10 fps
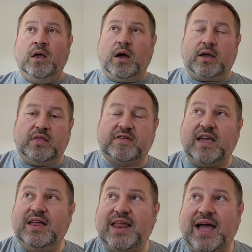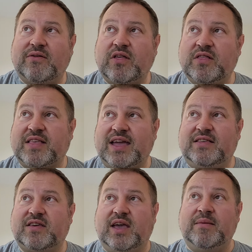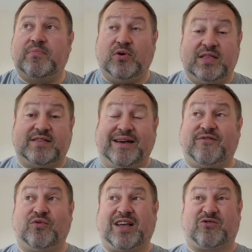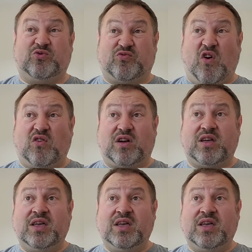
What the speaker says: I can tell you now that the data input into that forecast was wrong